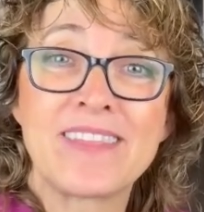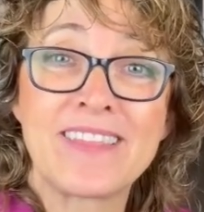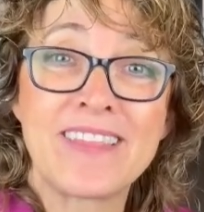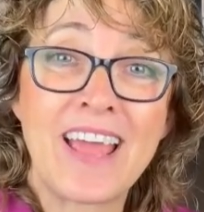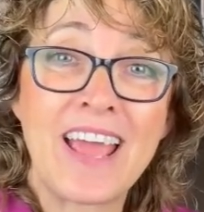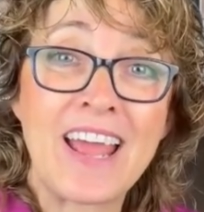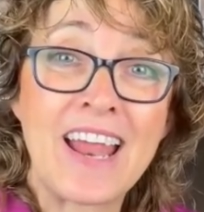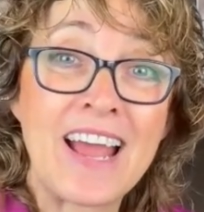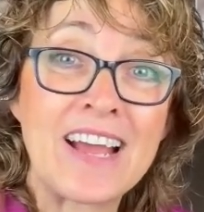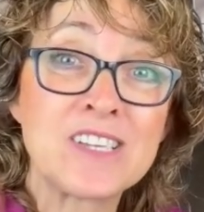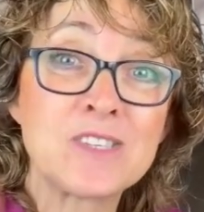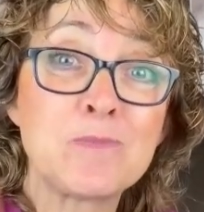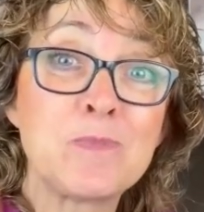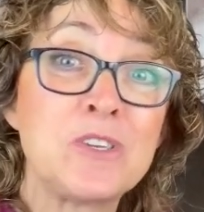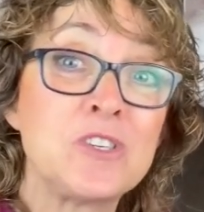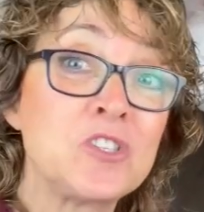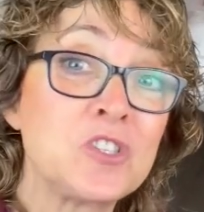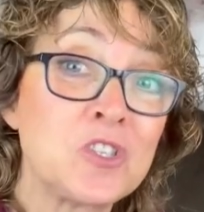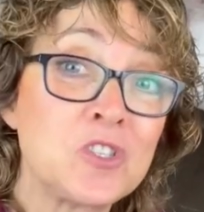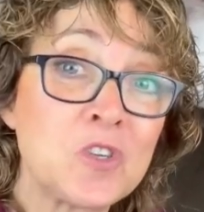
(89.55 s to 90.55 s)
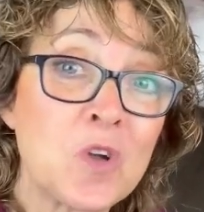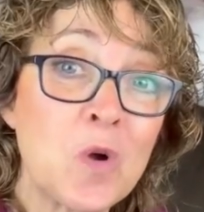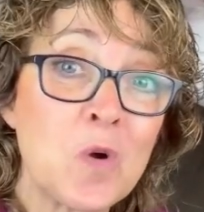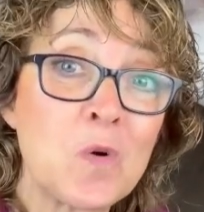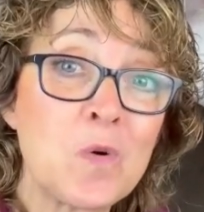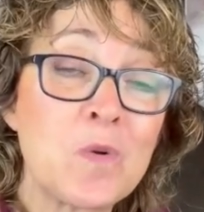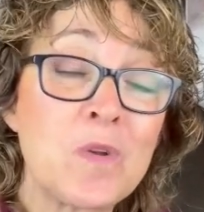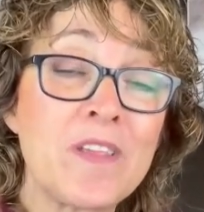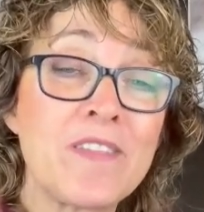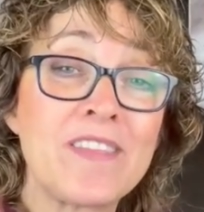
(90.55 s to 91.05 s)
it has been
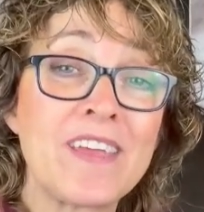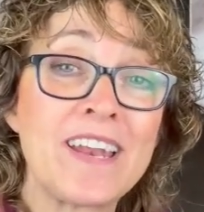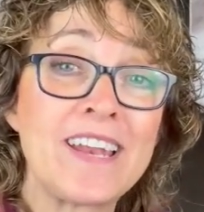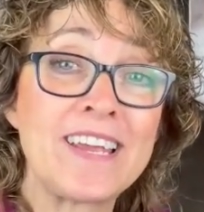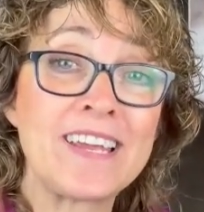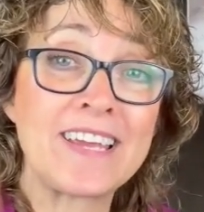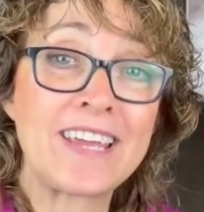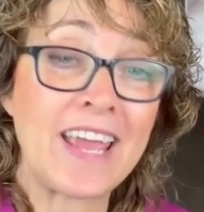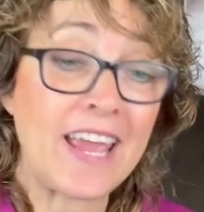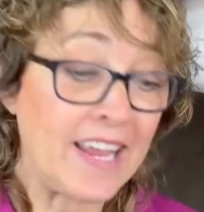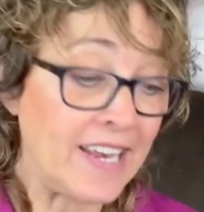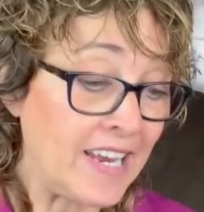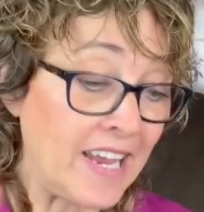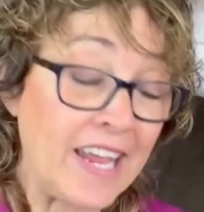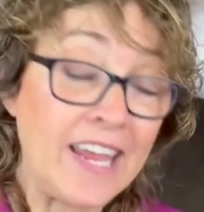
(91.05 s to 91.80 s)
shown that it can